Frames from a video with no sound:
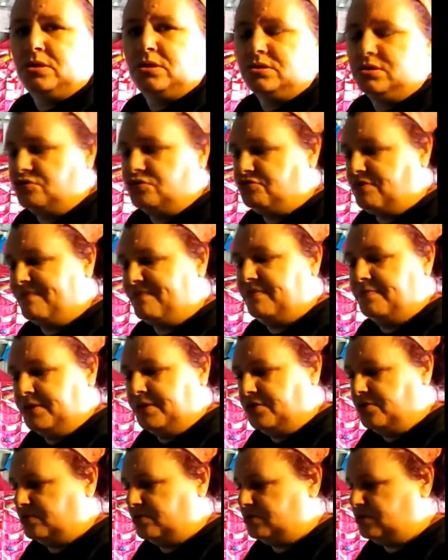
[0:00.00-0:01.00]
because it's driving me
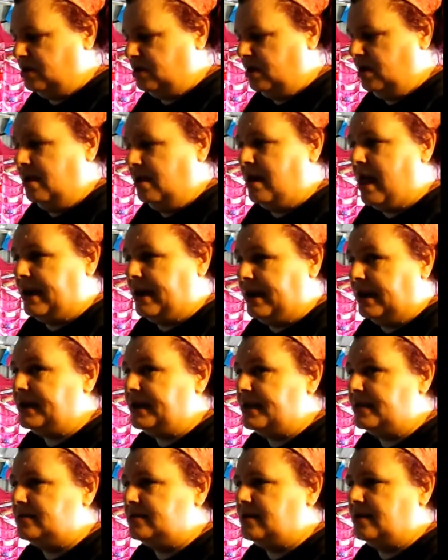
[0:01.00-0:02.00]
nuts and I
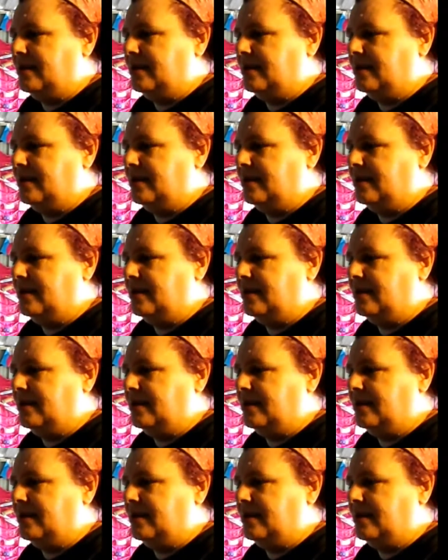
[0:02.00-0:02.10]
need